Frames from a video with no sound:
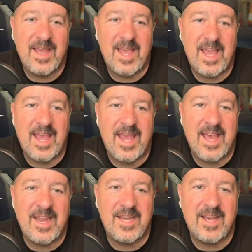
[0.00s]

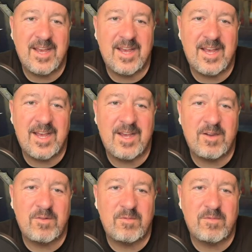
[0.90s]
And
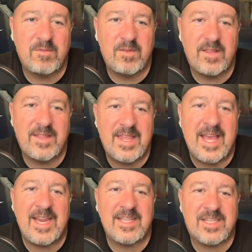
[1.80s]

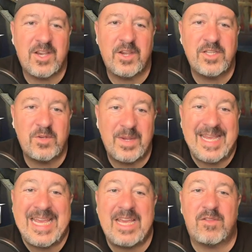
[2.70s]
then it's going to
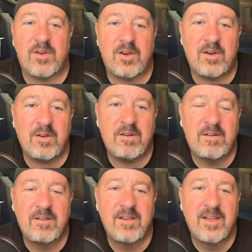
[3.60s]
either
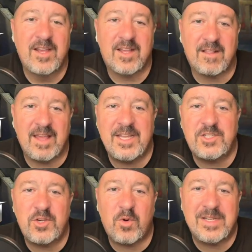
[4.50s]

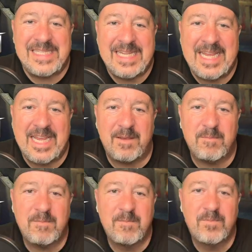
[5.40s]
cleanse your
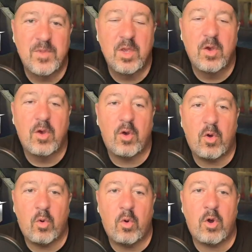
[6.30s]
team
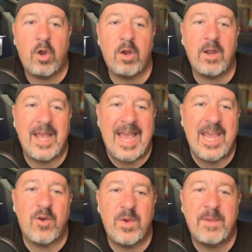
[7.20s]
or
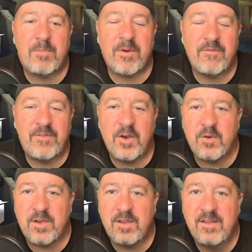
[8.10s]
AoE
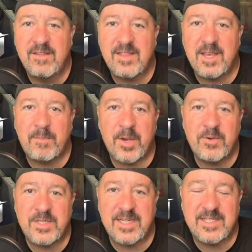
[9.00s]
provoke the
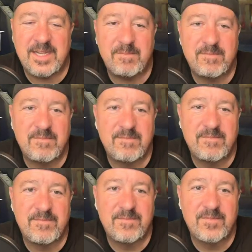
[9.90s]
opposing team
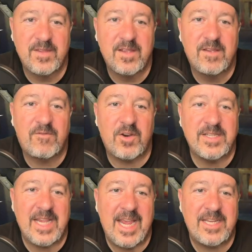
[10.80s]
for
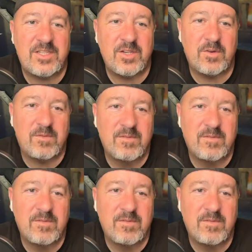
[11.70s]
his A2.